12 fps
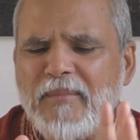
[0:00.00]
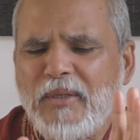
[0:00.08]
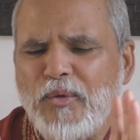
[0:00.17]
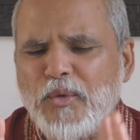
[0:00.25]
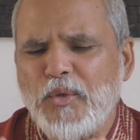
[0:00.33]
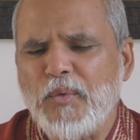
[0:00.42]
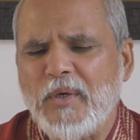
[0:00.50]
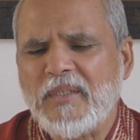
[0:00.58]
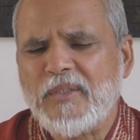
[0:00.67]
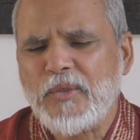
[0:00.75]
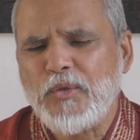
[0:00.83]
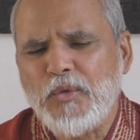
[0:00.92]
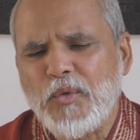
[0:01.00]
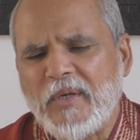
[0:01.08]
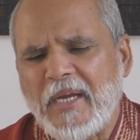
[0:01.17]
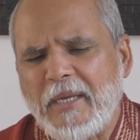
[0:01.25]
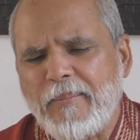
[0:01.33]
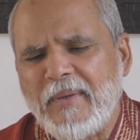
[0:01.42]
the universe, you
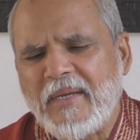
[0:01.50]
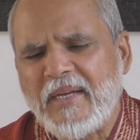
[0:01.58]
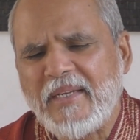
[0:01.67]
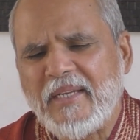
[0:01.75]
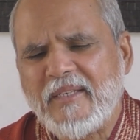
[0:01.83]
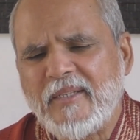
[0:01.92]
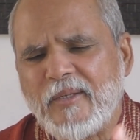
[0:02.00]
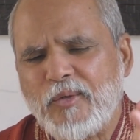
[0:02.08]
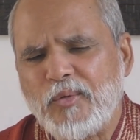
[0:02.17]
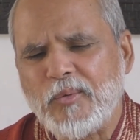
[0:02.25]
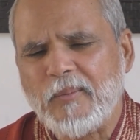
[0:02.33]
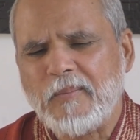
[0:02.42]
can be connected to.